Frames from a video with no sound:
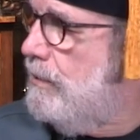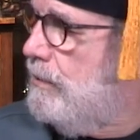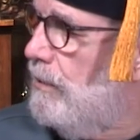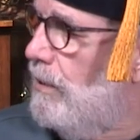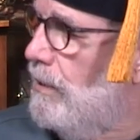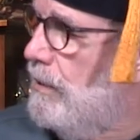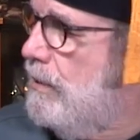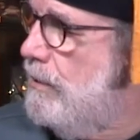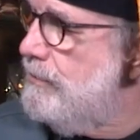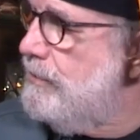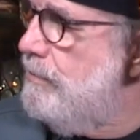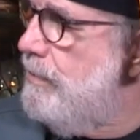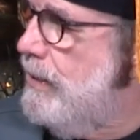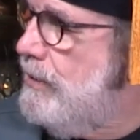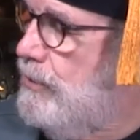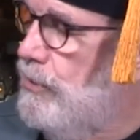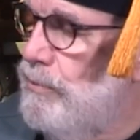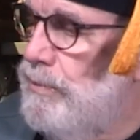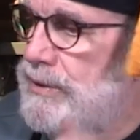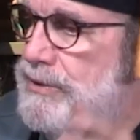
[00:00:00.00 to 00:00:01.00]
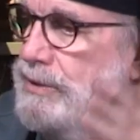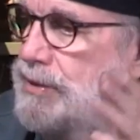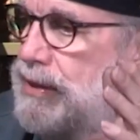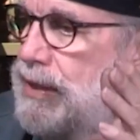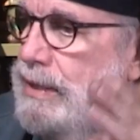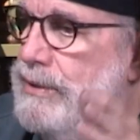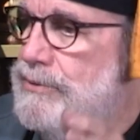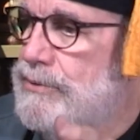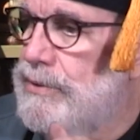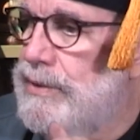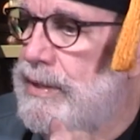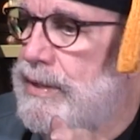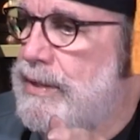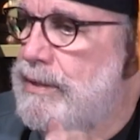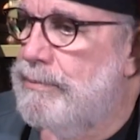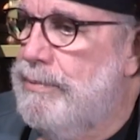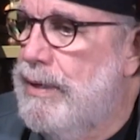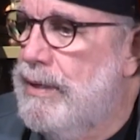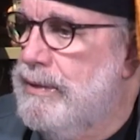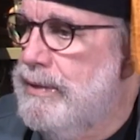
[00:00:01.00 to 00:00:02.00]
along and also make too much dust or they
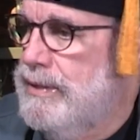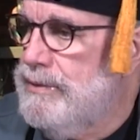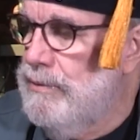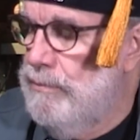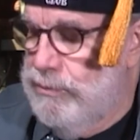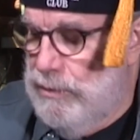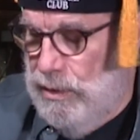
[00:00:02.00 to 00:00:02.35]
hit a pocket.